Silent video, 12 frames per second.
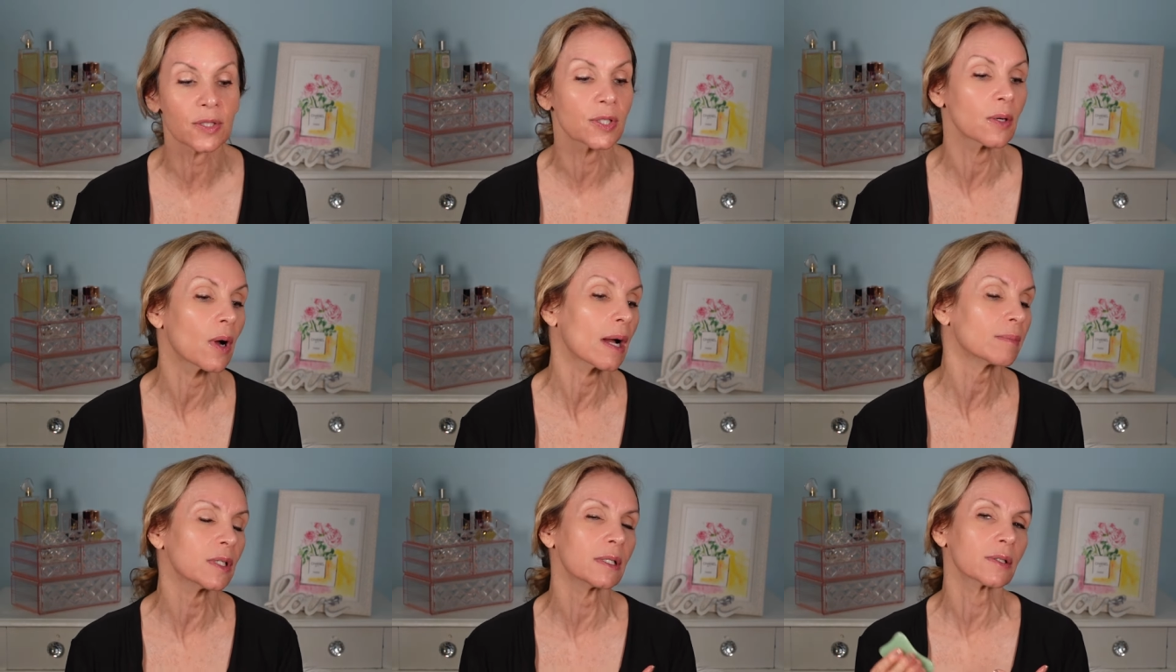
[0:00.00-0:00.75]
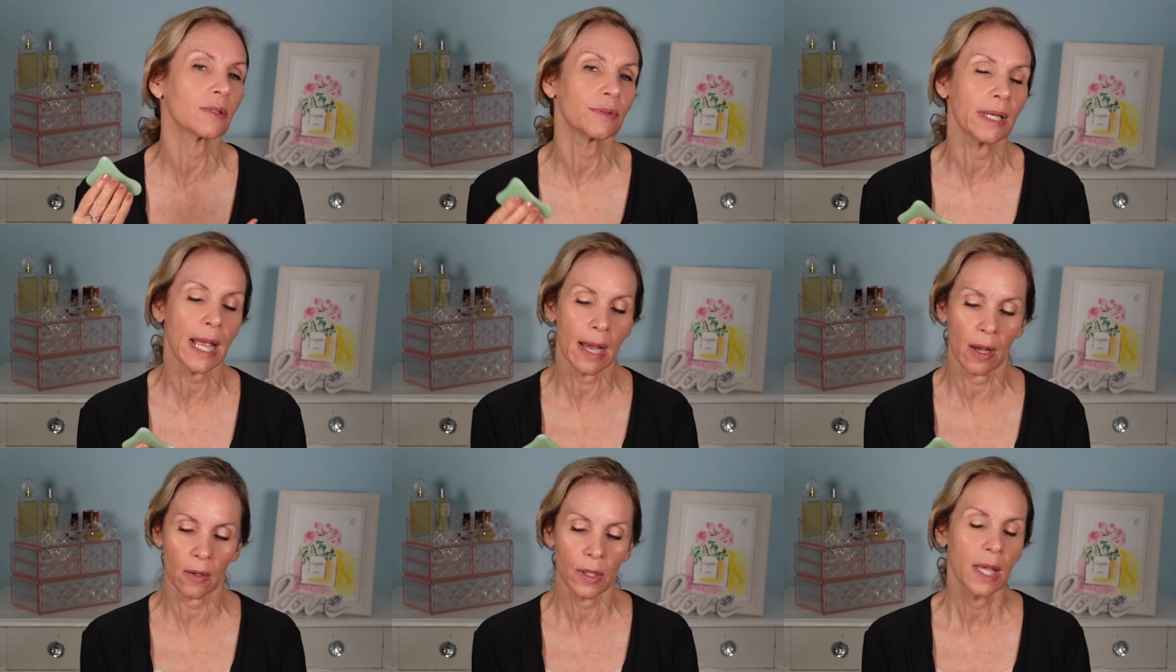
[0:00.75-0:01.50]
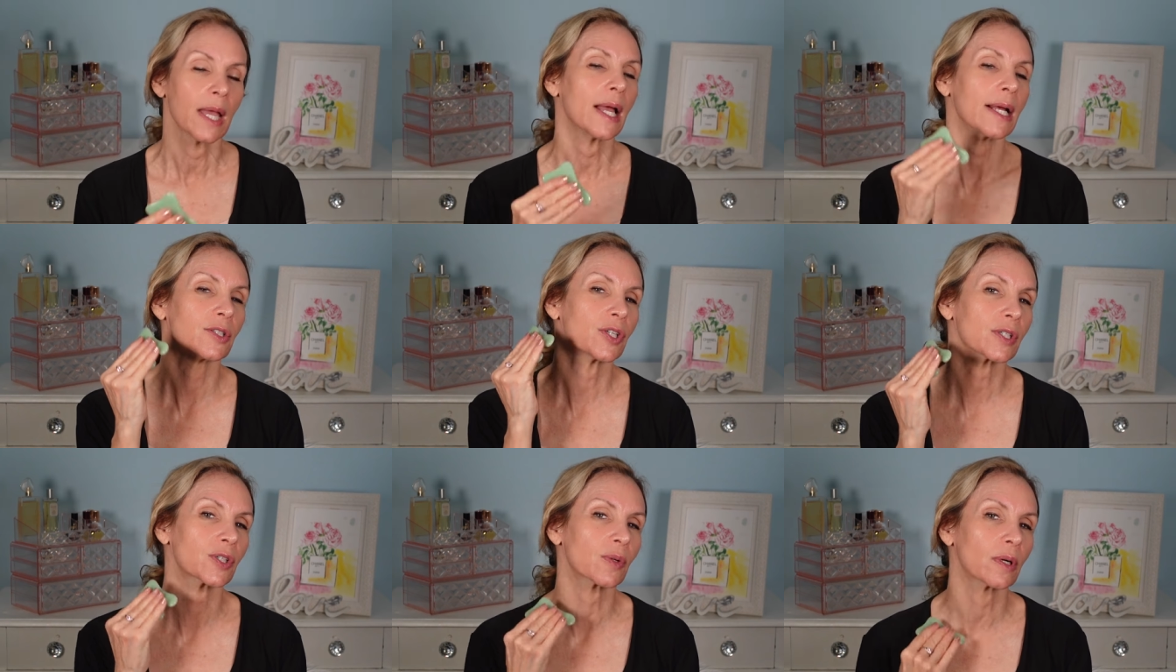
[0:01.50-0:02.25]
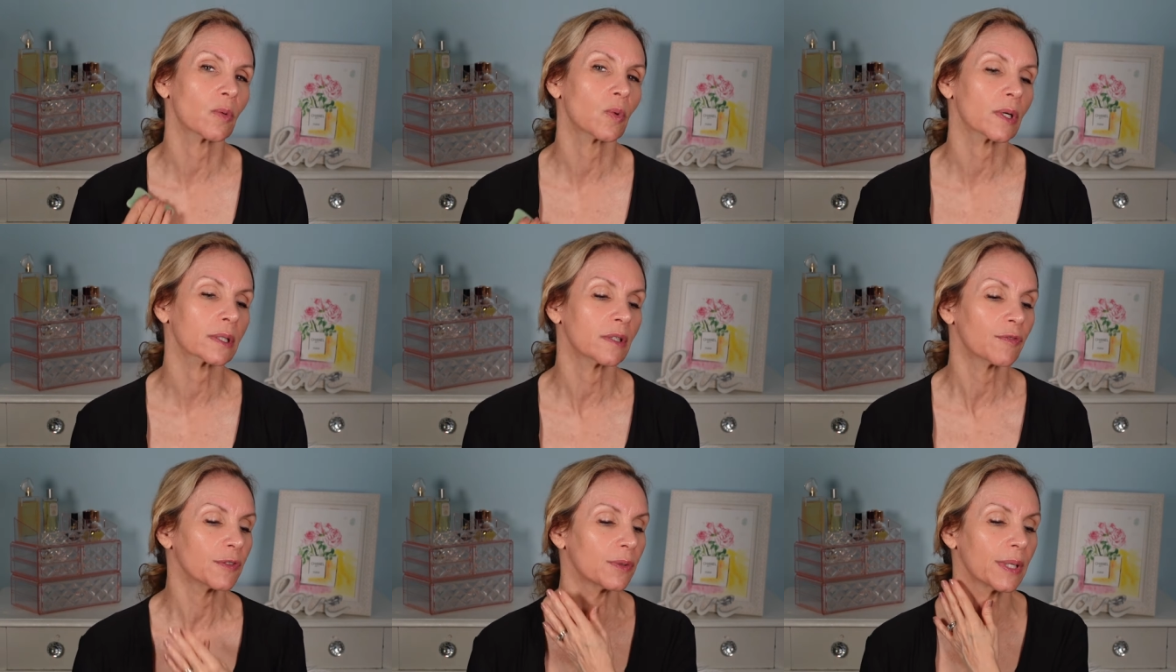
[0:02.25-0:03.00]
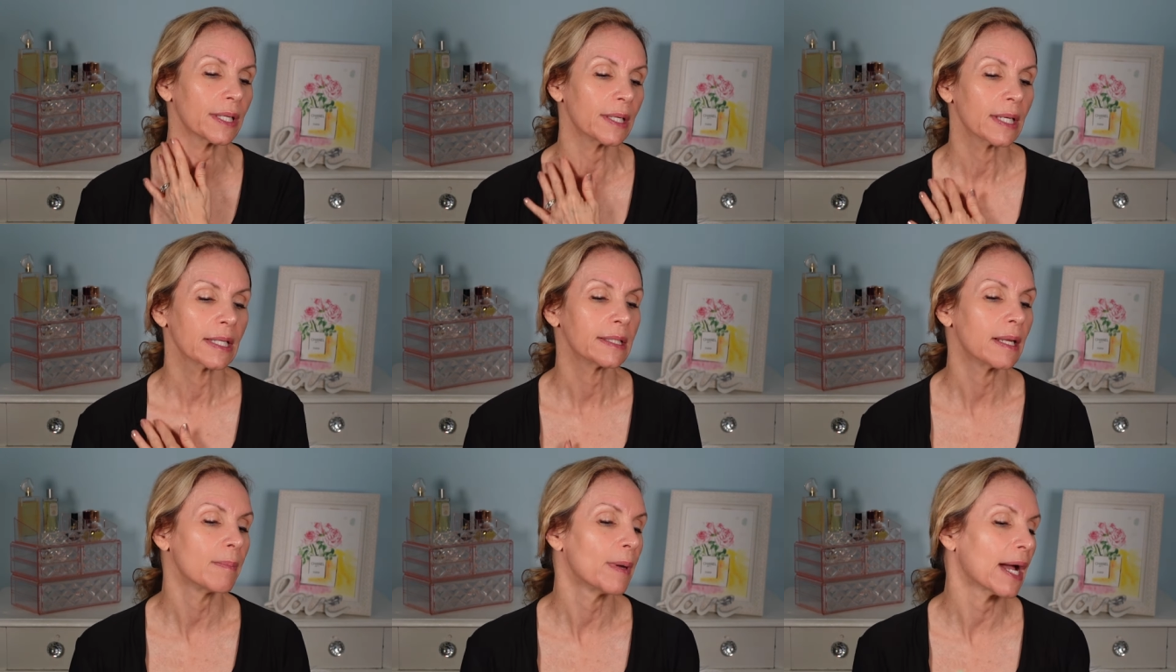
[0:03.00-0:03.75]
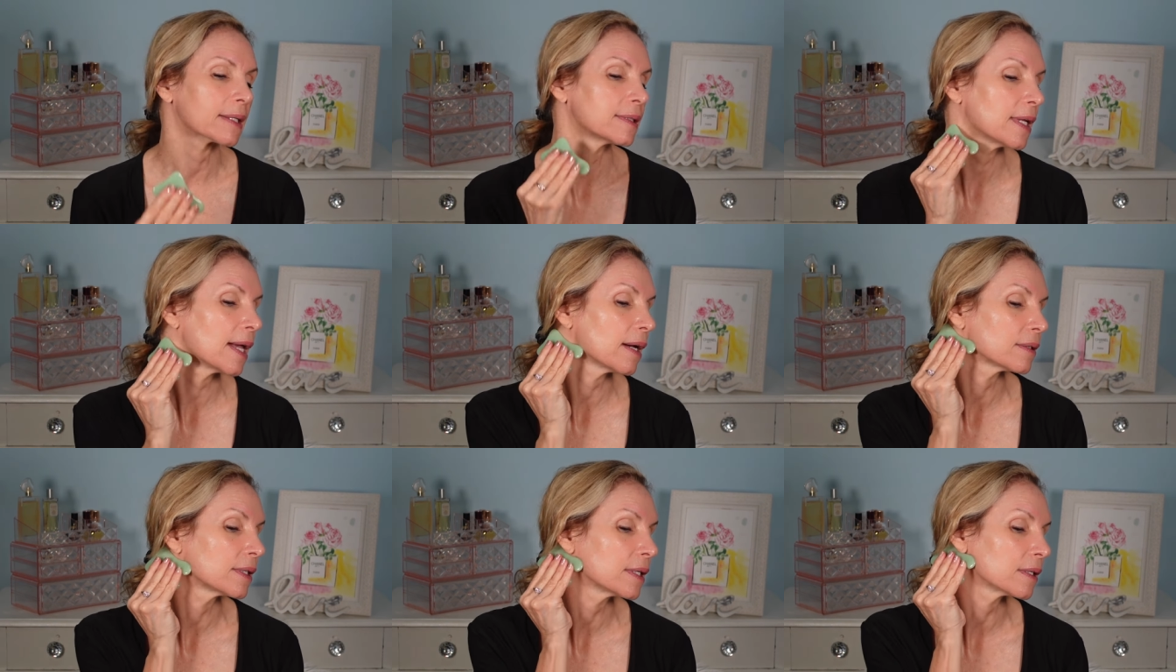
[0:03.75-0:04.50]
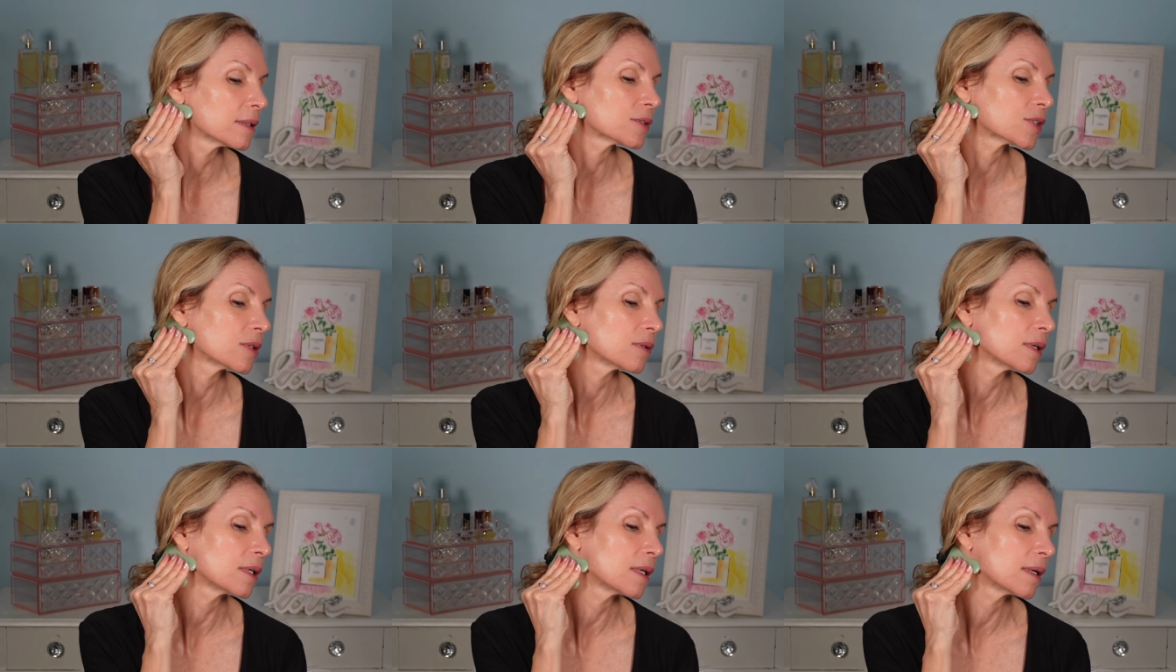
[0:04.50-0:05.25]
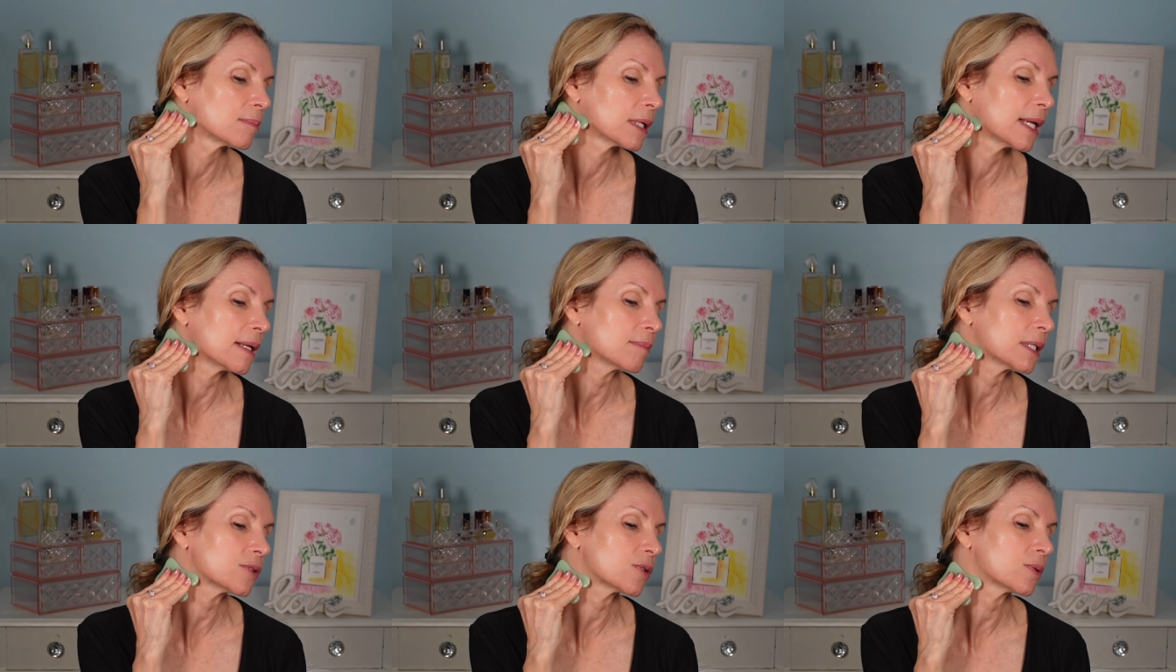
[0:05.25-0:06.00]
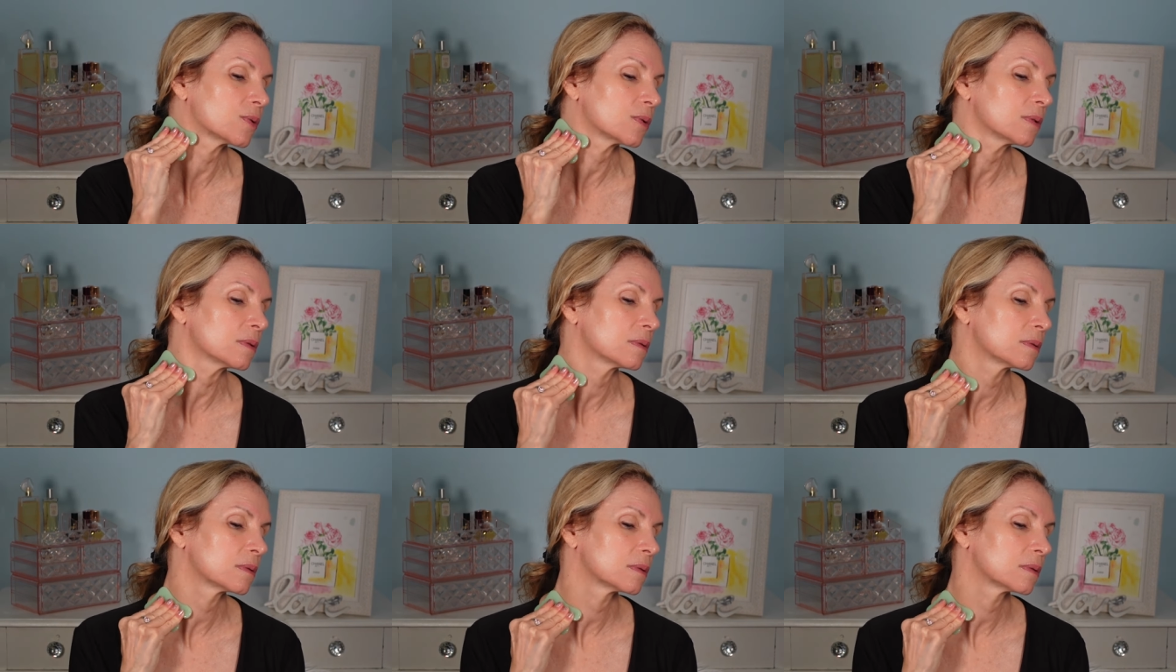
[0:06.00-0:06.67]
So I'm going to go now and just sort of work the fluid back down here. So I'm laying my tool